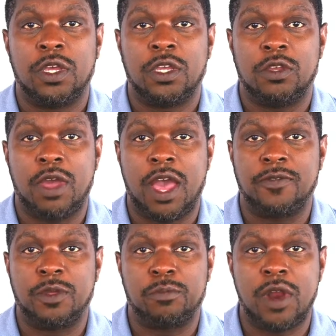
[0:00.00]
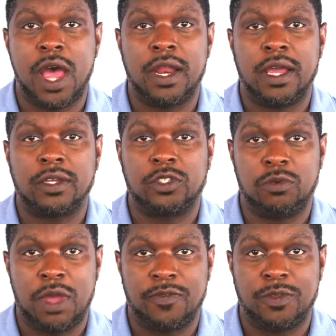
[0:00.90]
you have the products,
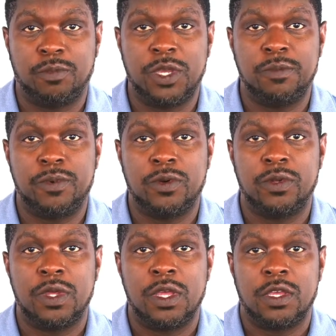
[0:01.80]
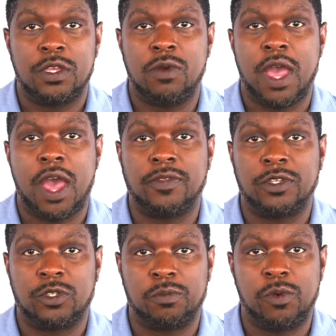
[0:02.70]
you have the people, you have the
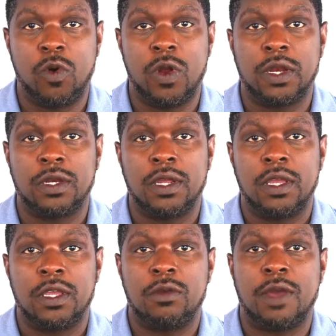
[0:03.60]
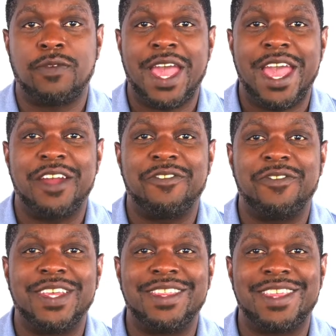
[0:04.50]
support, you have
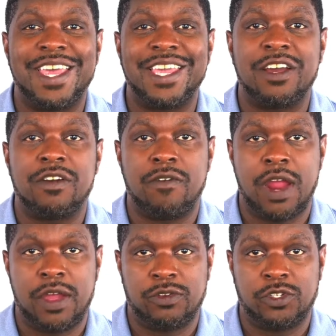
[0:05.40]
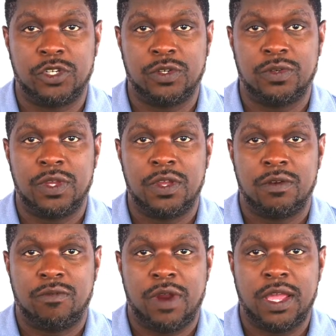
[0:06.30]
everything around you,
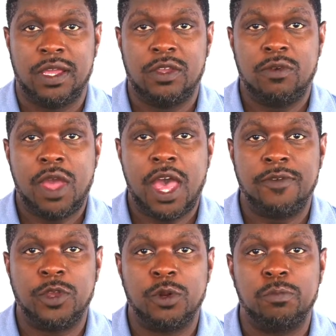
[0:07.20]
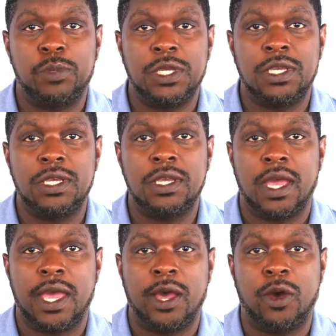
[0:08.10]
right? You have your
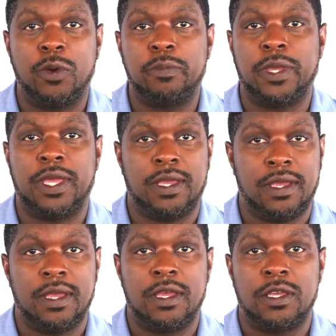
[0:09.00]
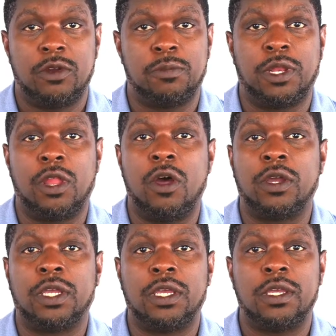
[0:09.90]
BLP. Your
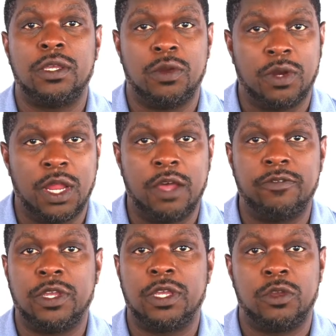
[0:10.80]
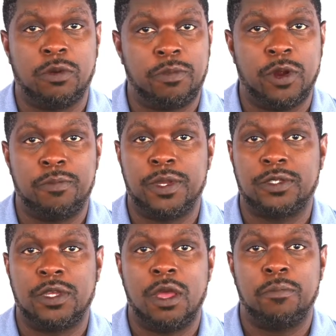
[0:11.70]
belonging, your loving, your
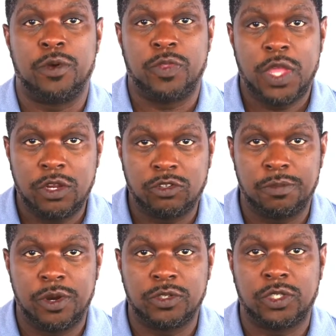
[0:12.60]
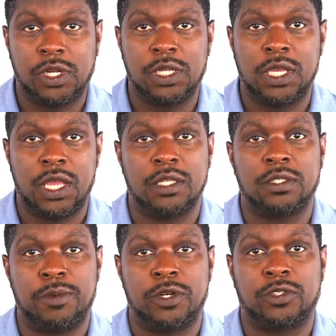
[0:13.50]
purpose, both intrapersonally and
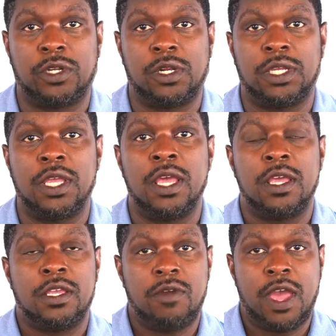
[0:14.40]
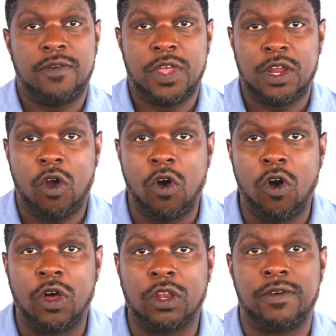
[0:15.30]
interpersonally, you have that
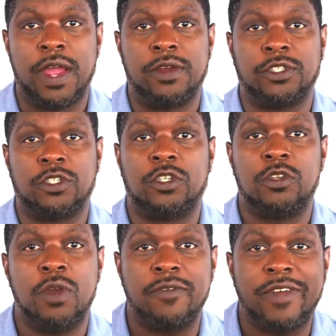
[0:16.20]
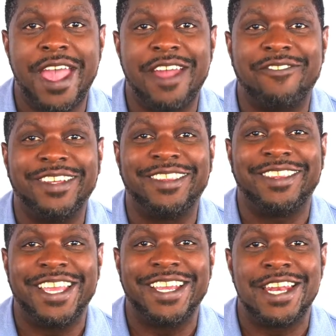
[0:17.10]
all around you. So you have
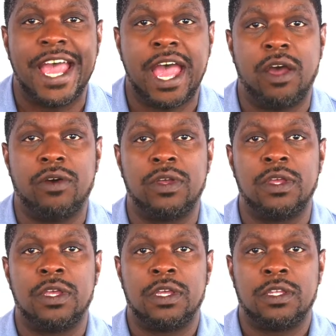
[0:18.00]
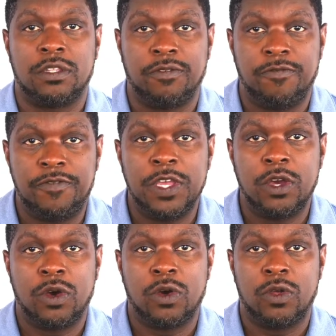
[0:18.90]
everything now to
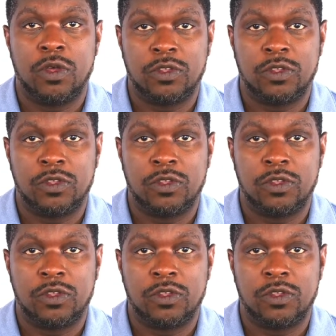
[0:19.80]
feel